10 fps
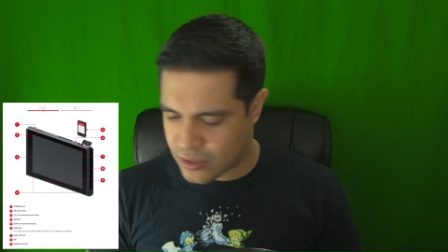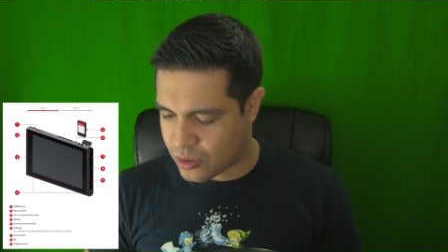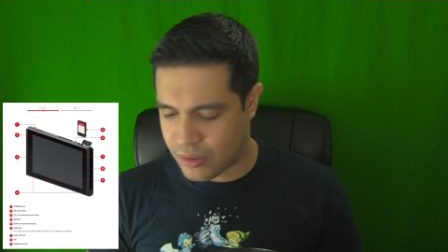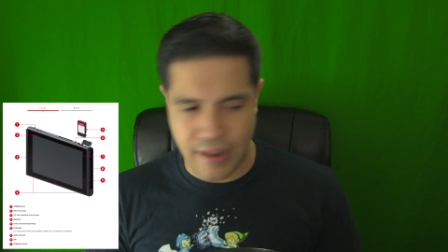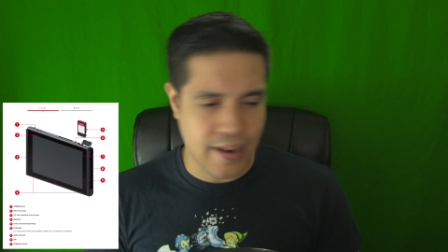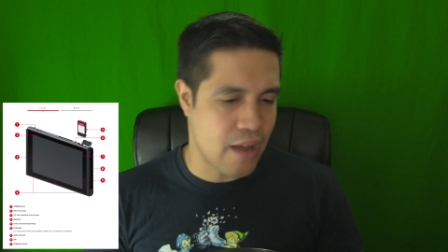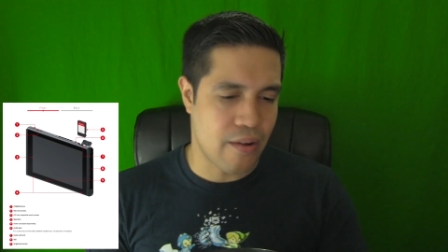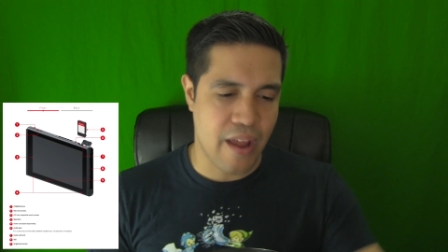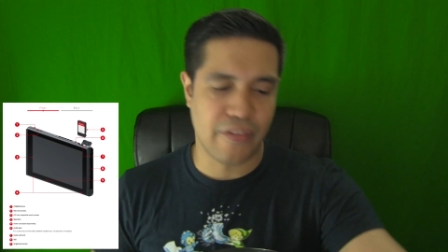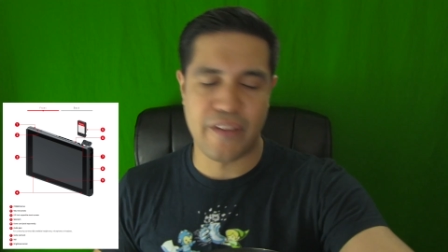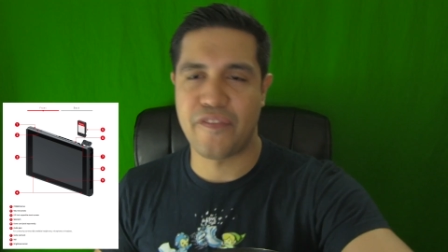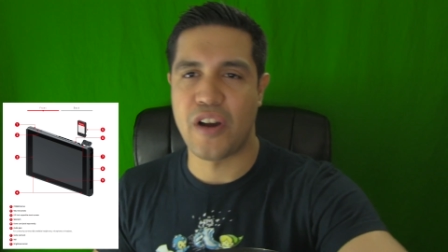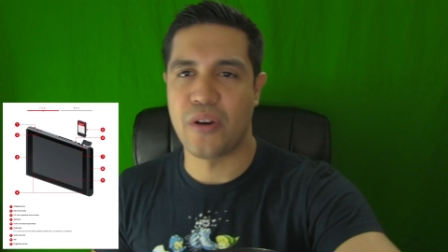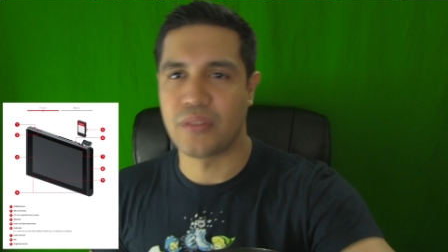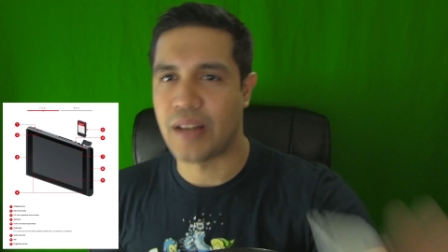Sort of like how every
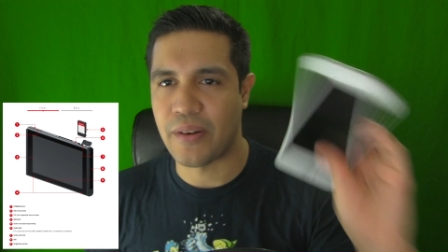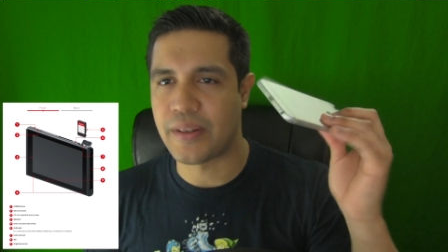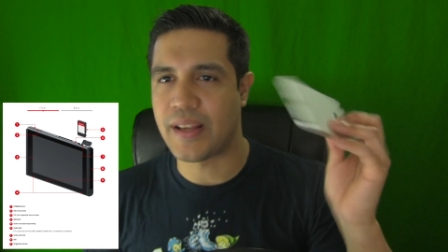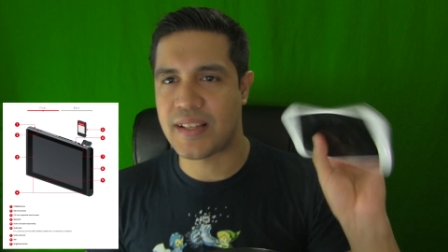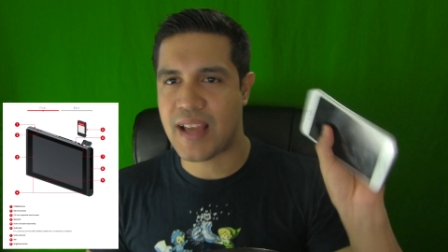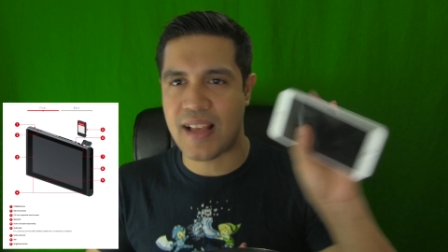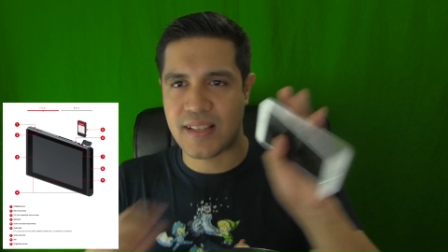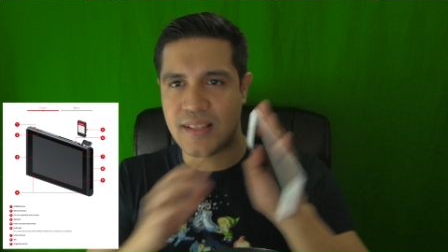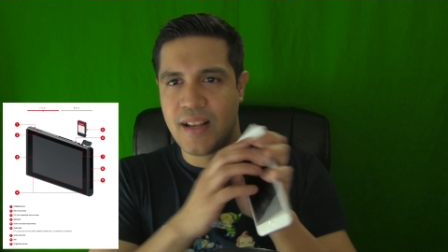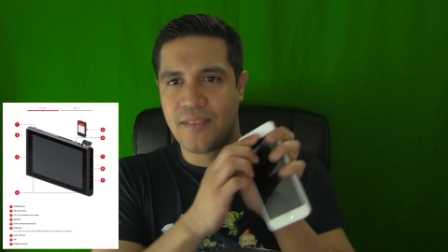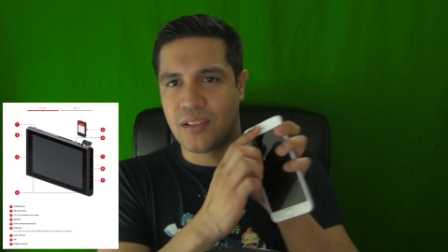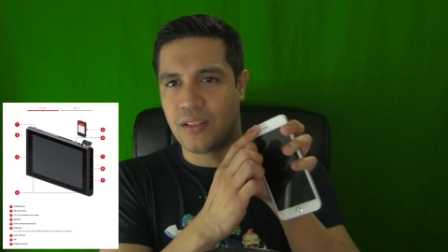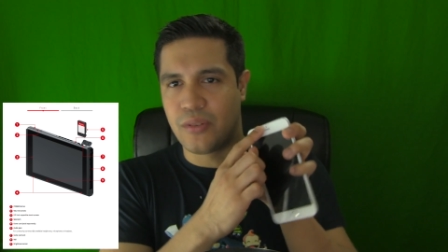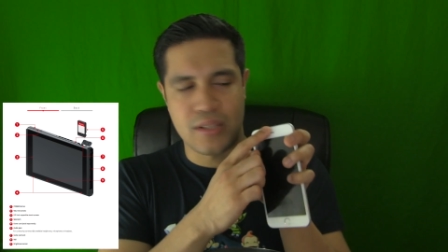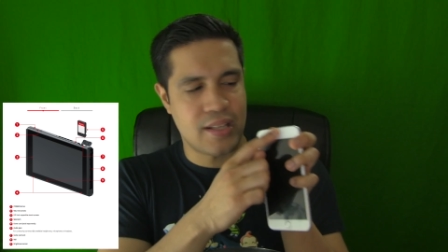phone nowadays has the
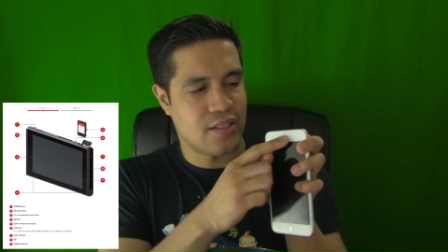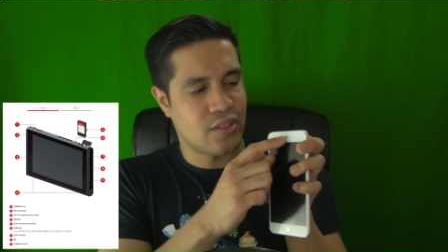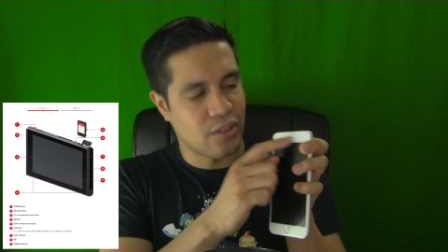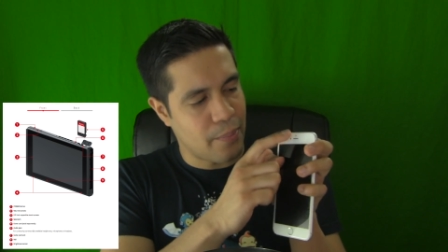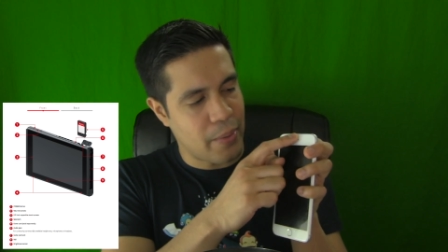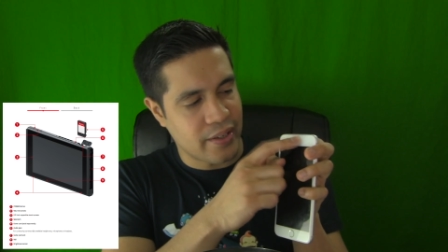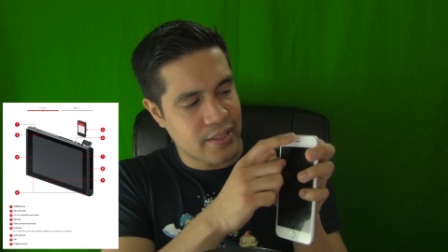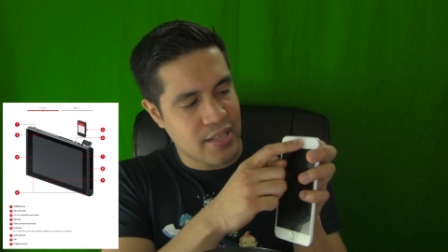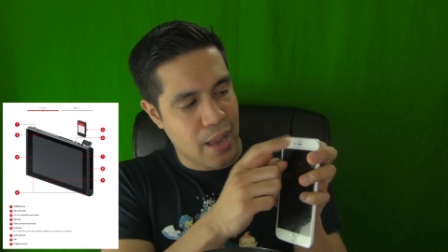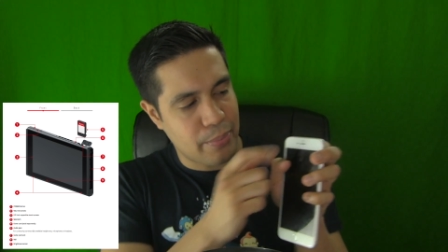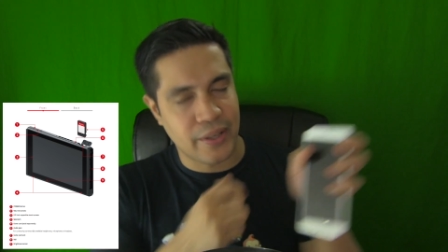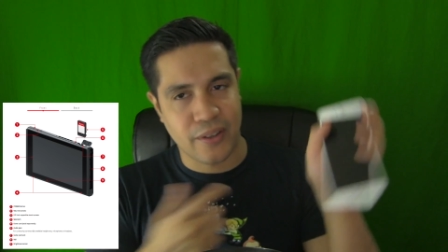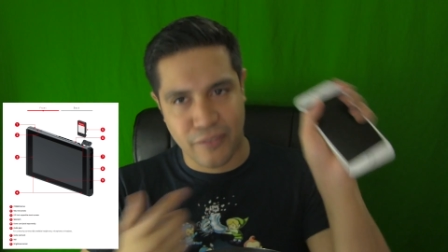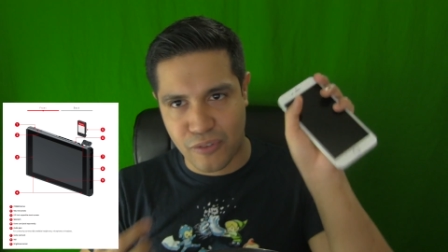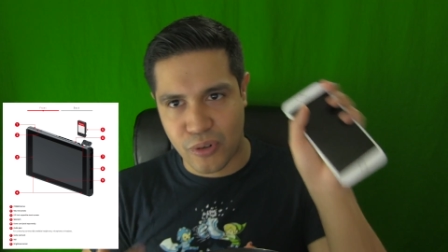little sensor up on the top
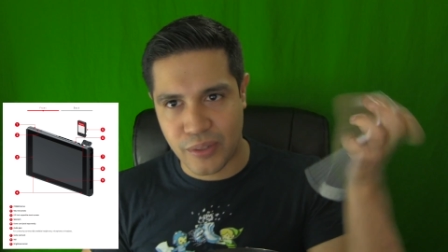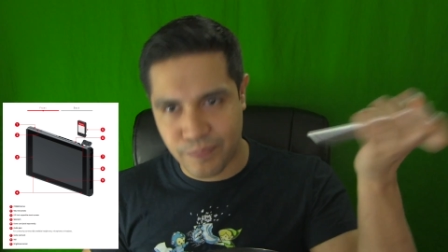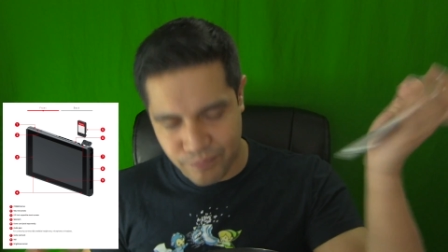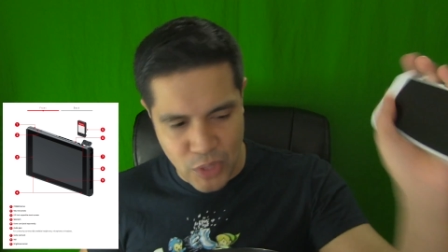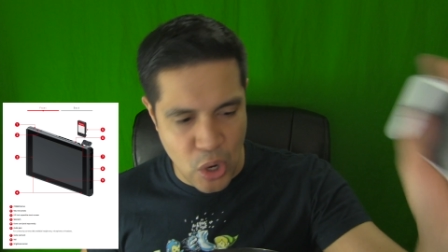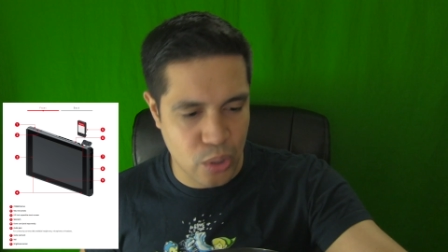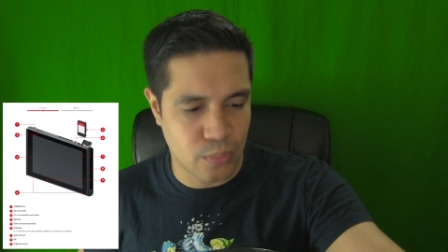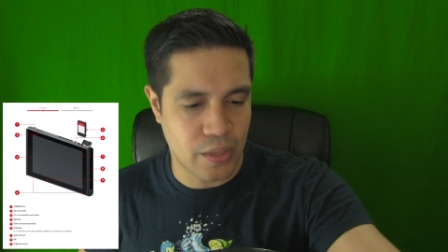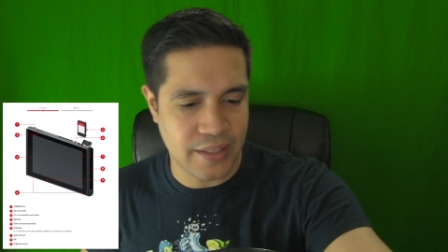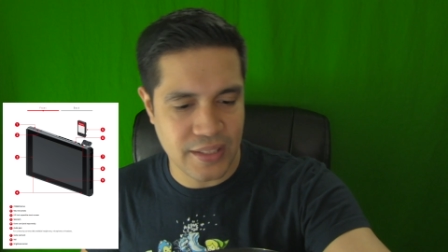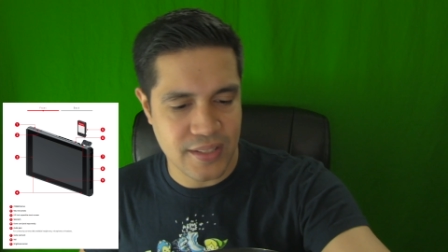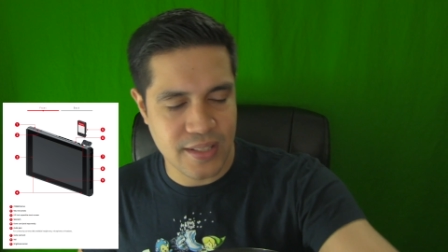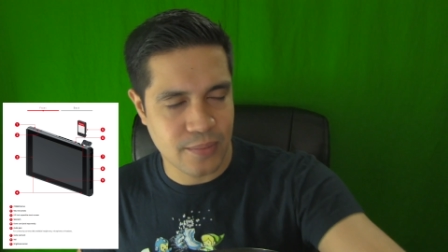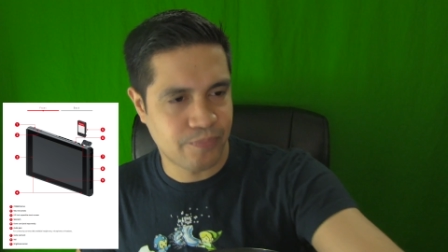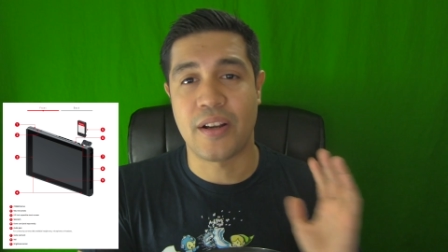here for auto
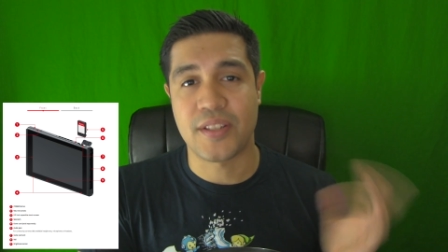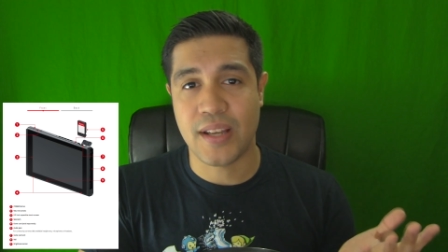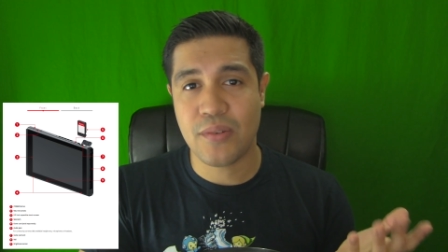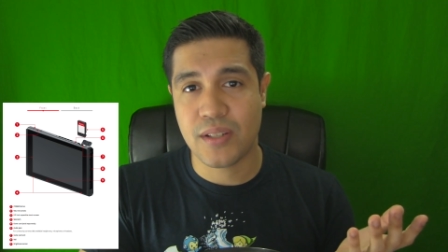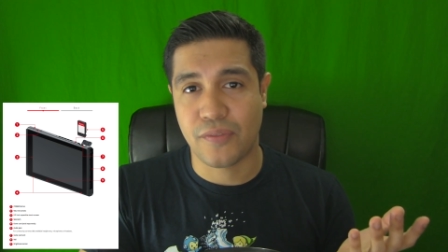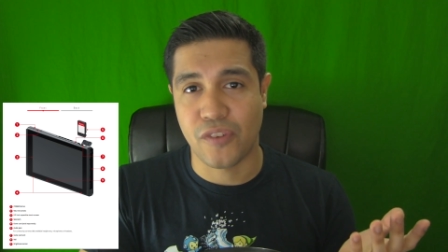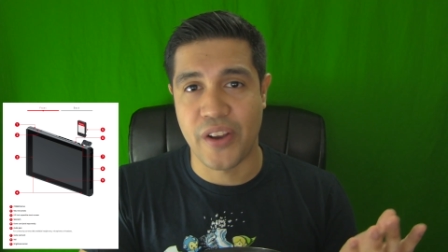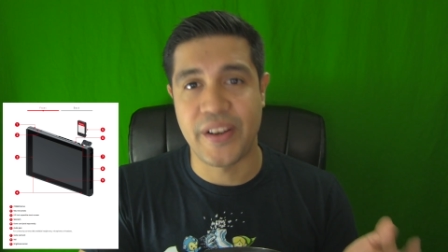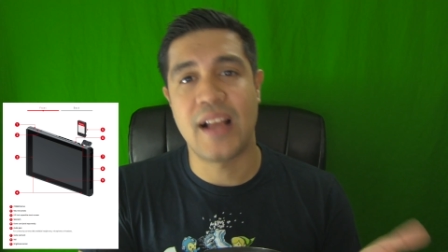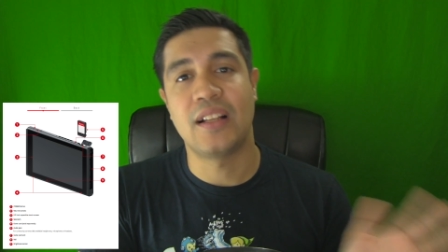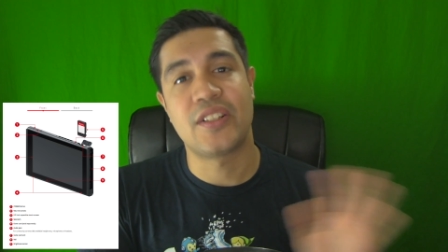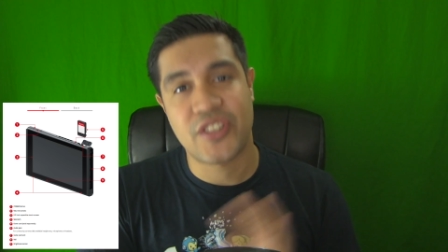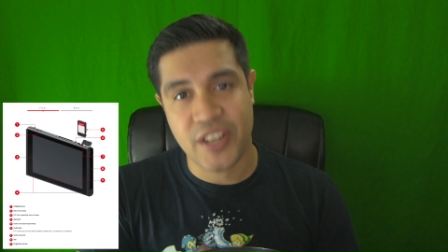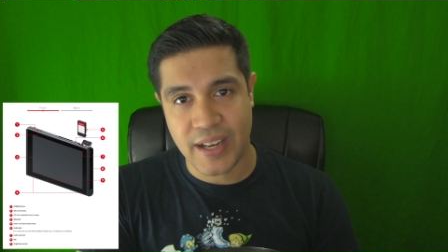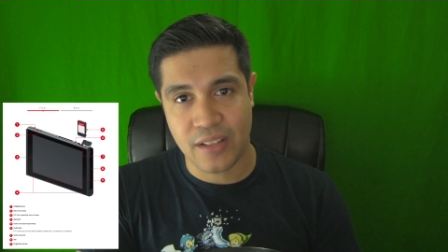brightness. All right, so that was the front. Now let's
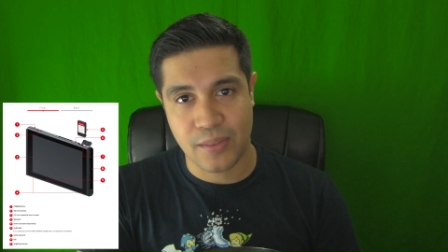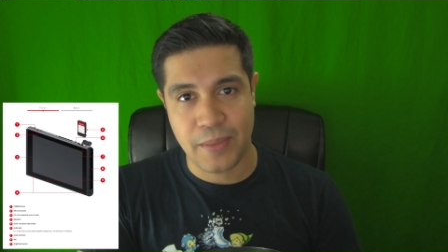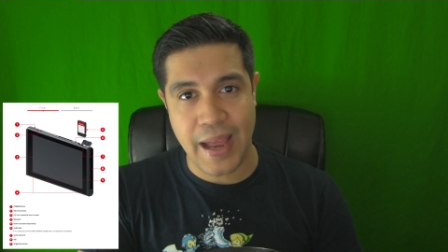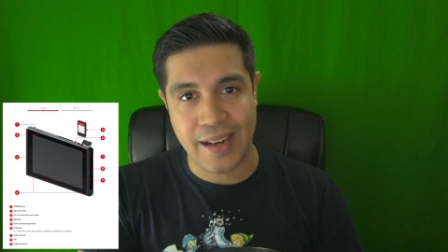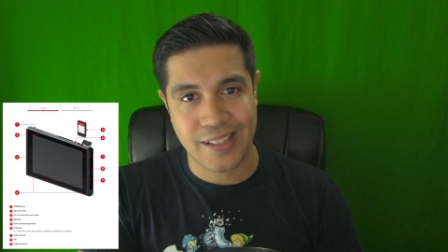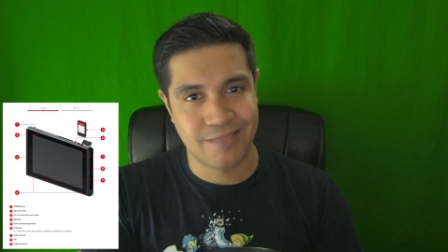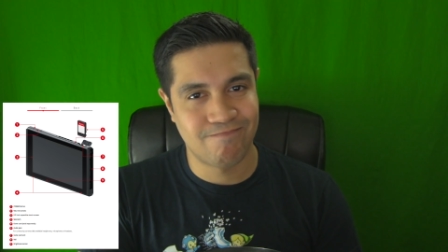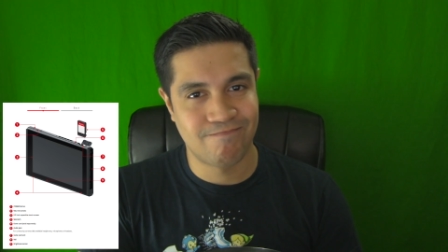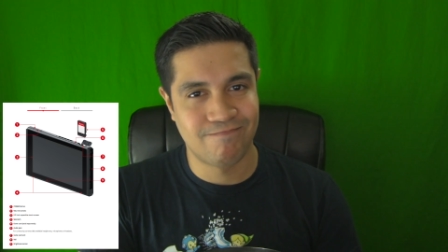check out the back.